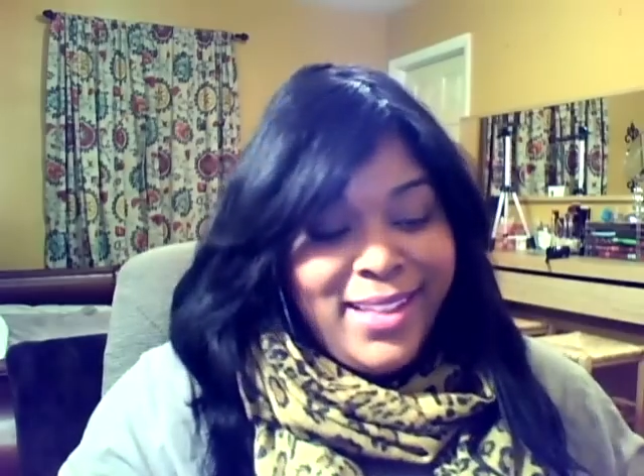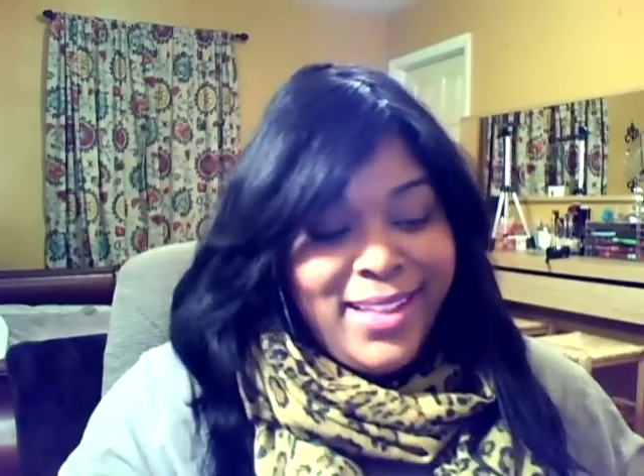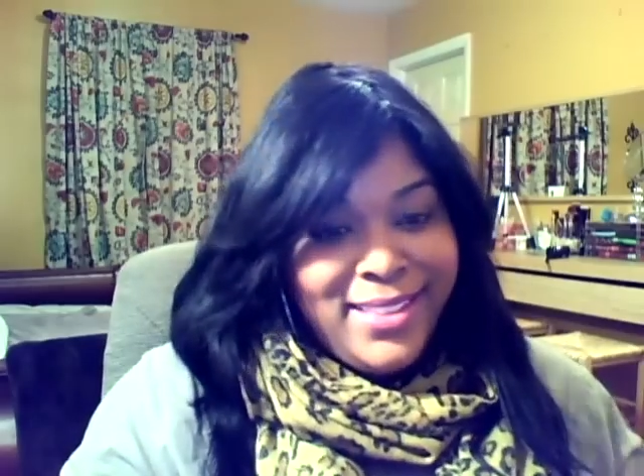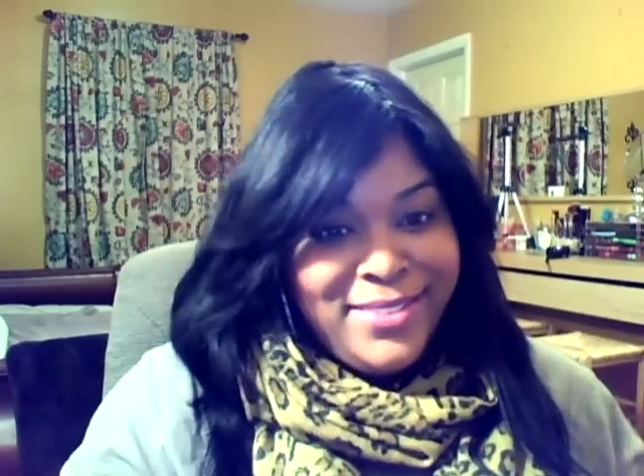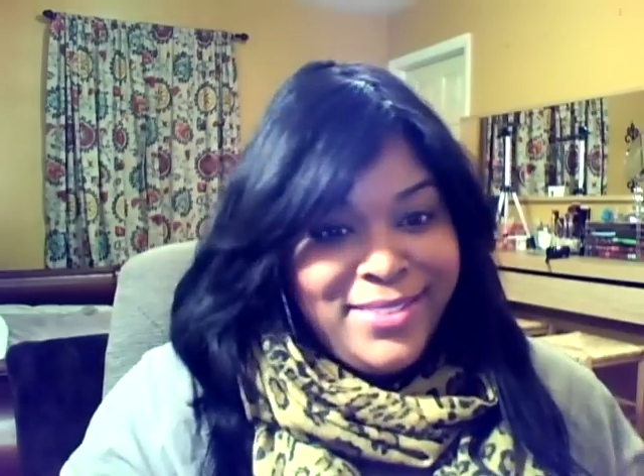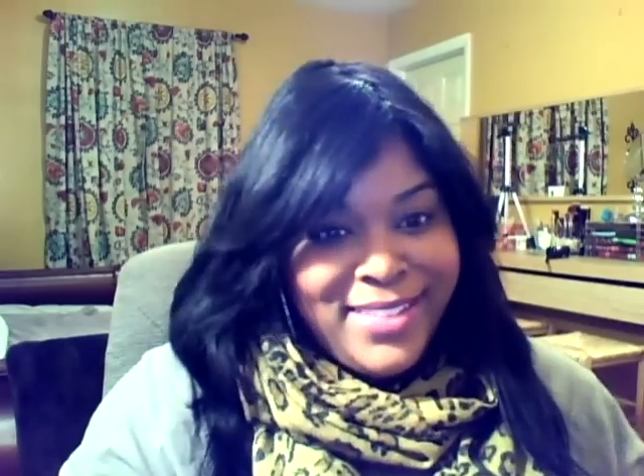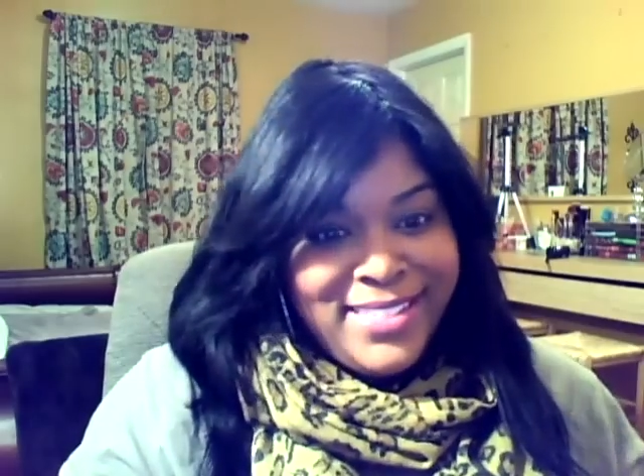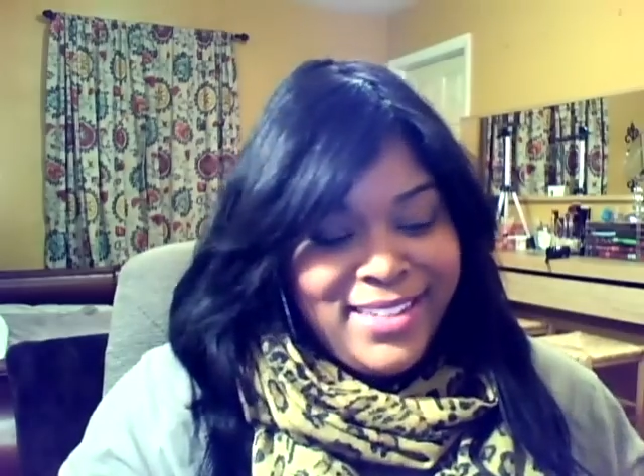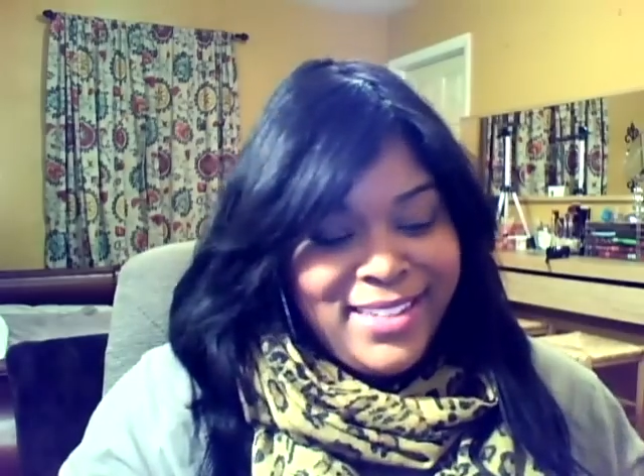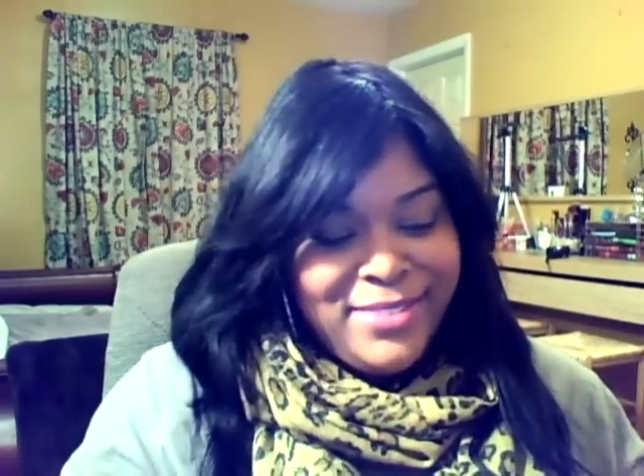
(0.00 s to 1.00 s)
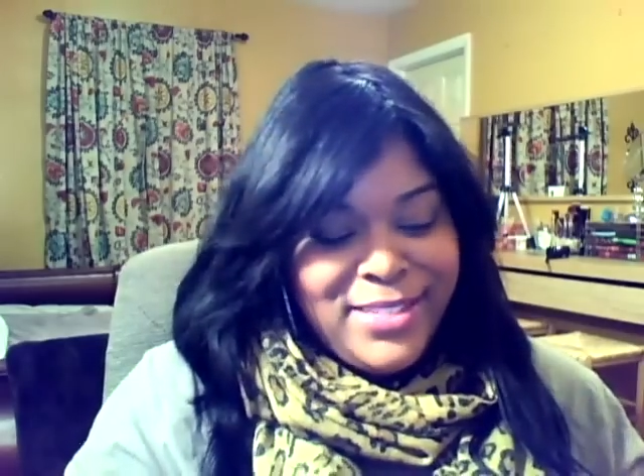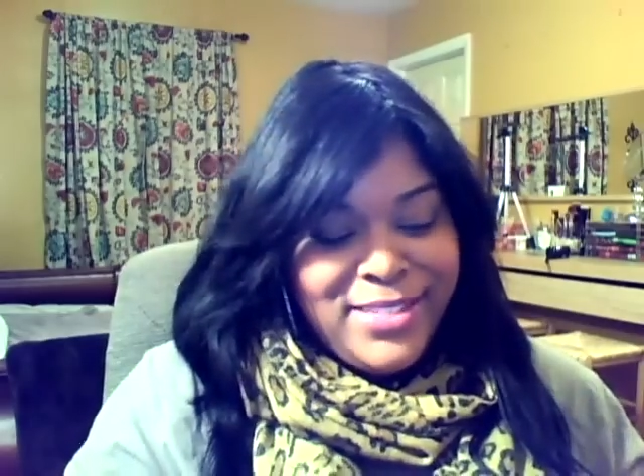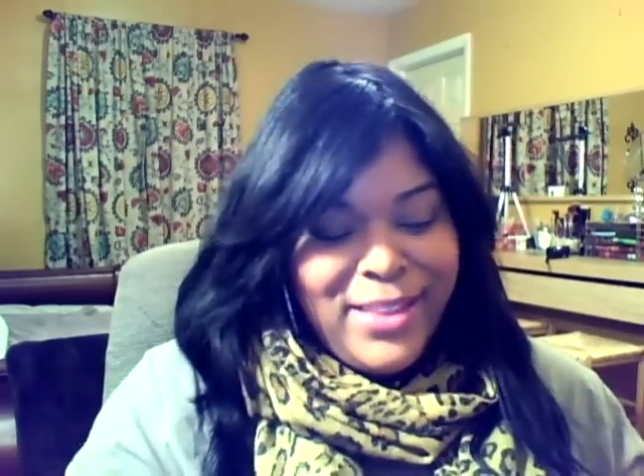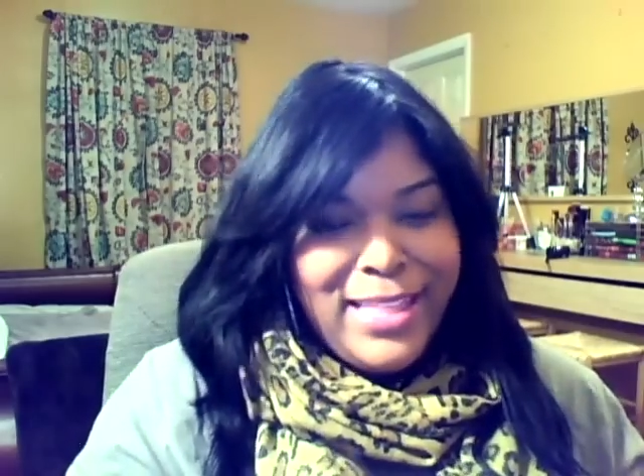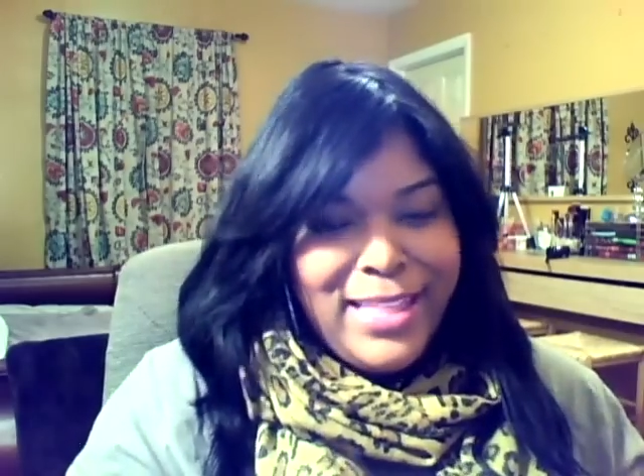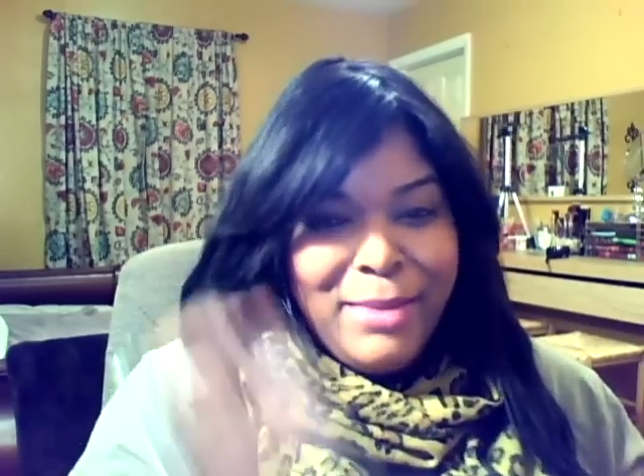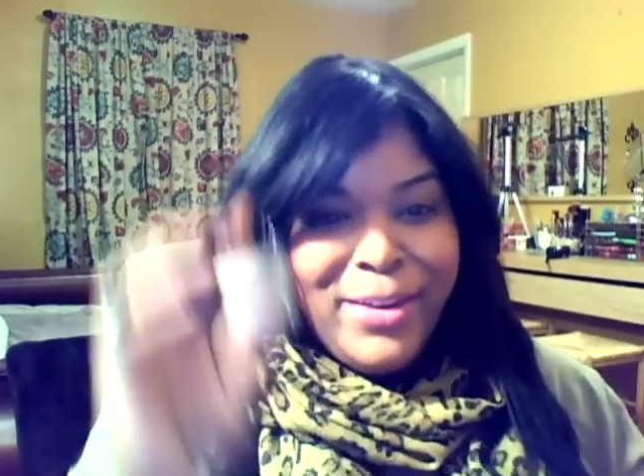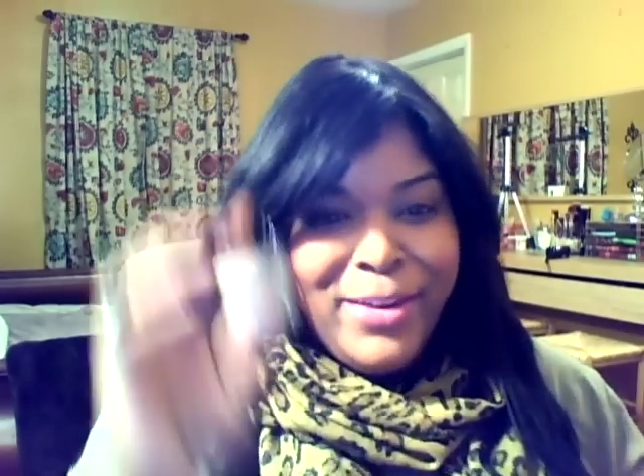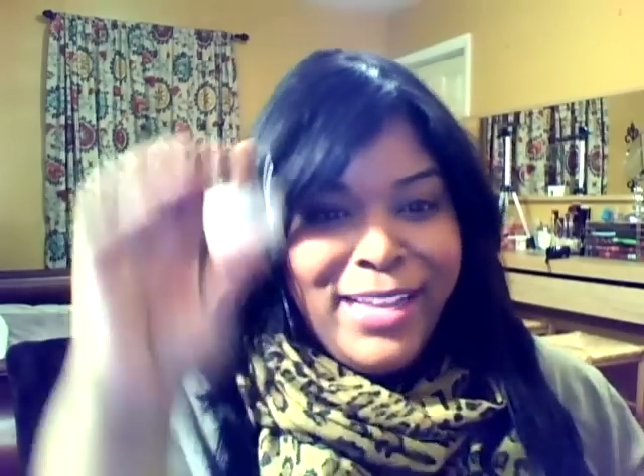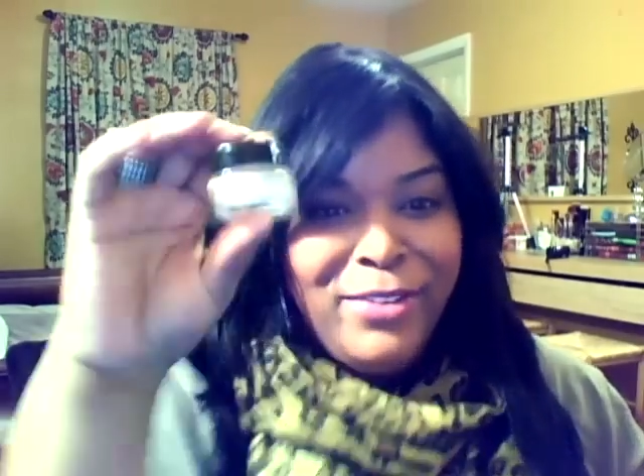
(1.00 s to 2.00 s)
I love this stuff. So I think I'm
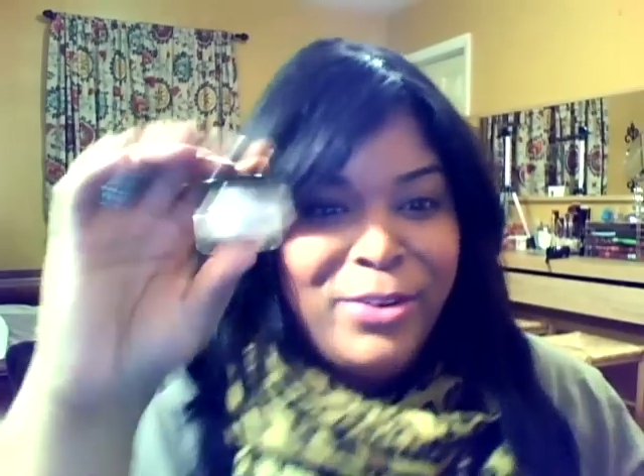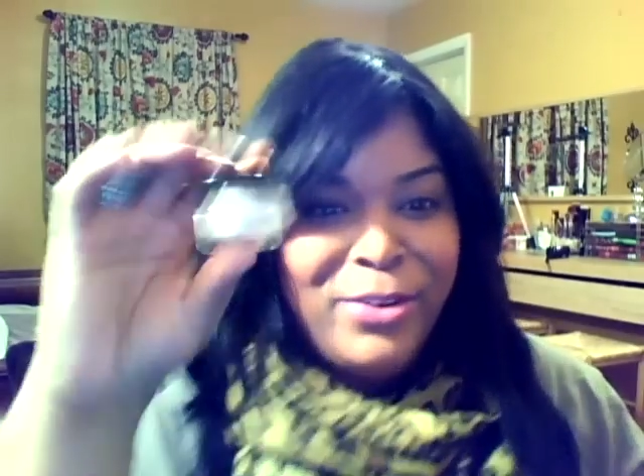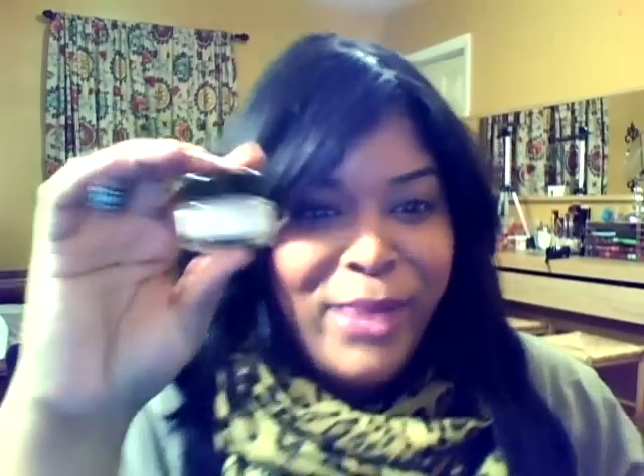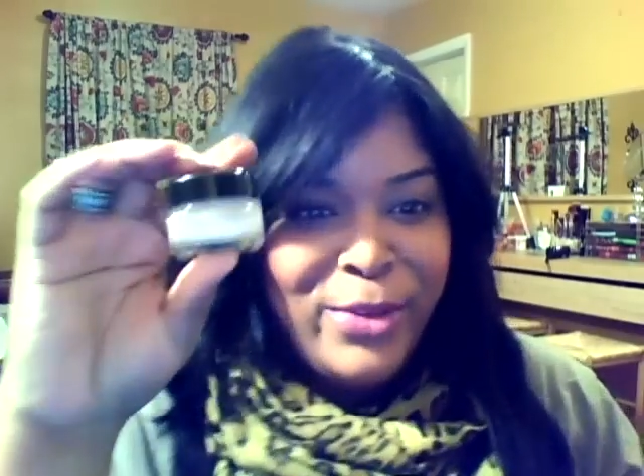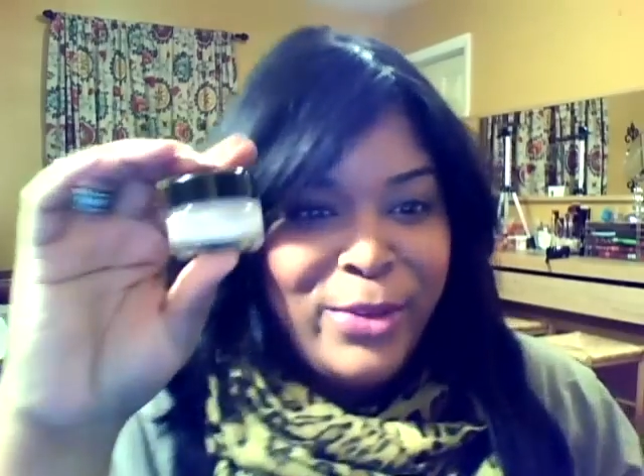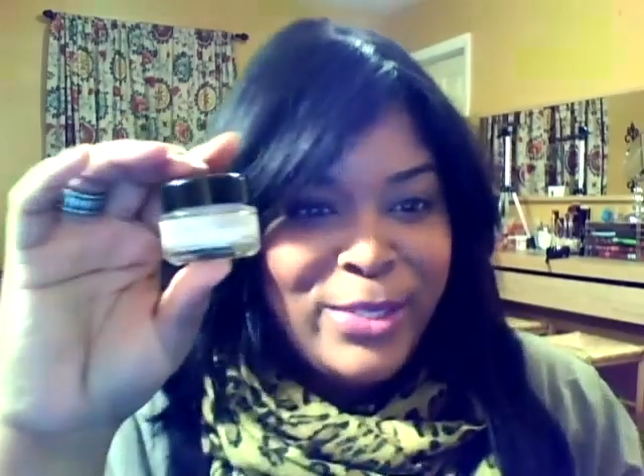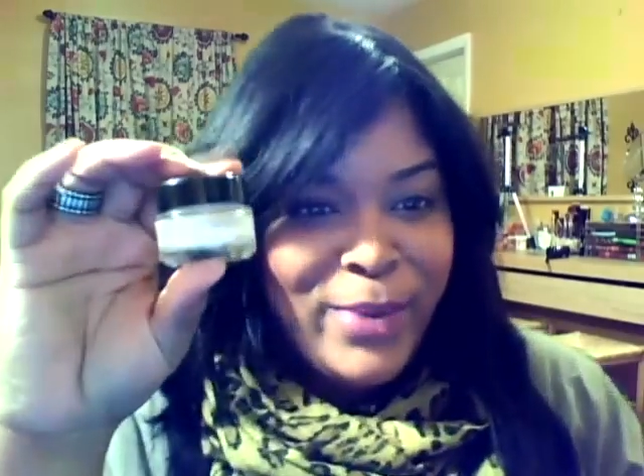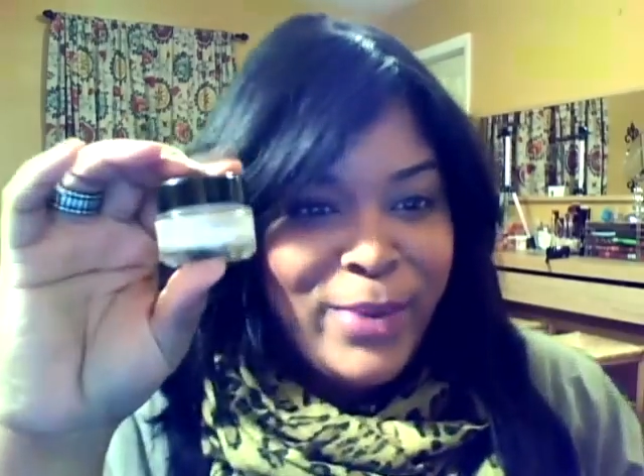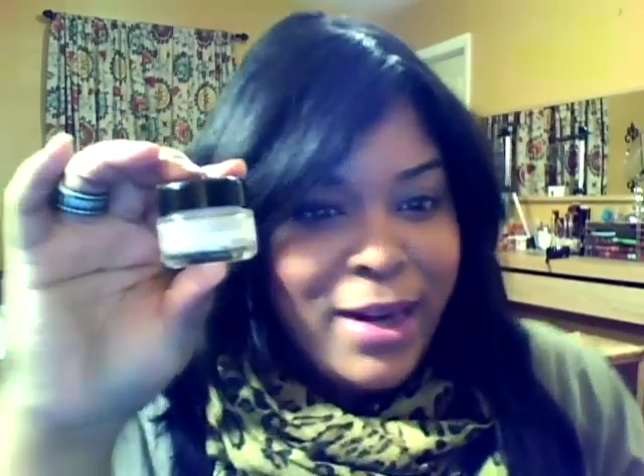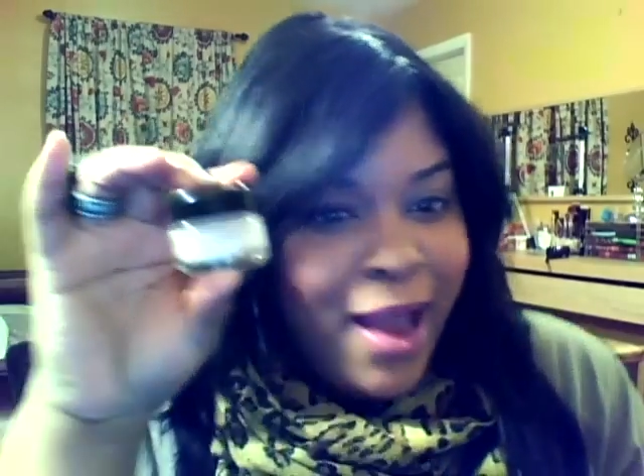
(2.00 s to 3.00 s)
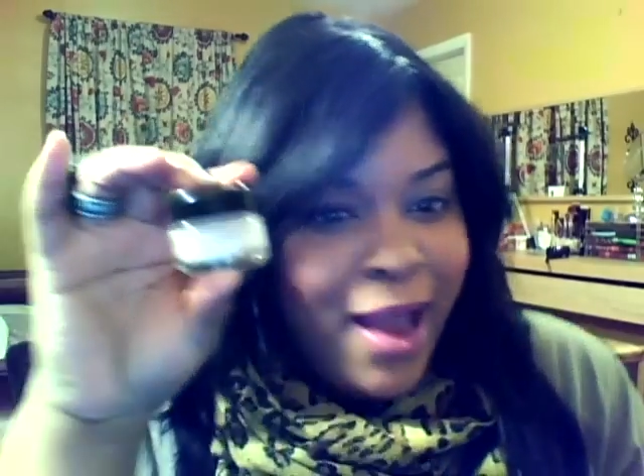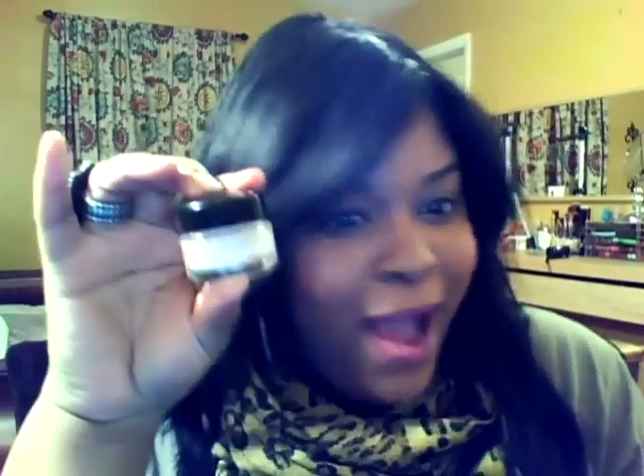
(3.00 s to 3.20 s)
already giving it away. Who's the winner?